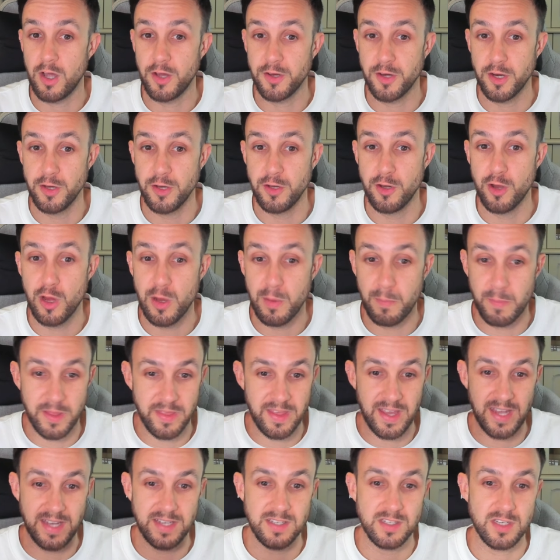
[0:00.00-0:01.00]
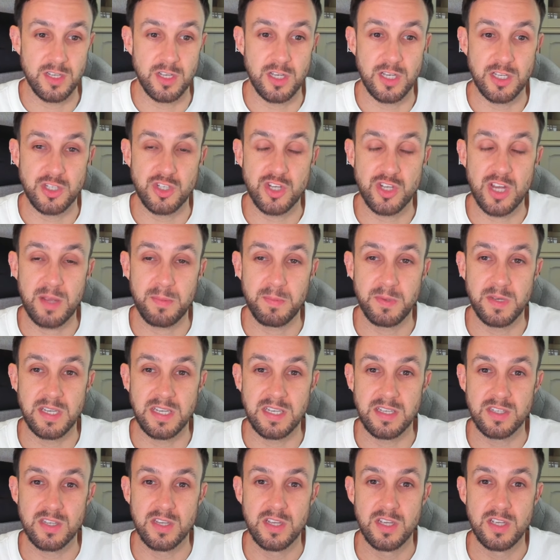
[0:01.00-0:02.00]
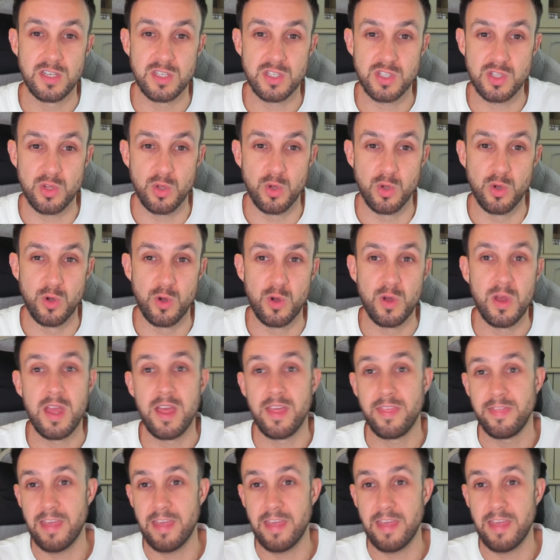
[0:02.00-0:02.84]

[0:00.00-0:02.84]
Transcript: I don't know, but that is a Japanese store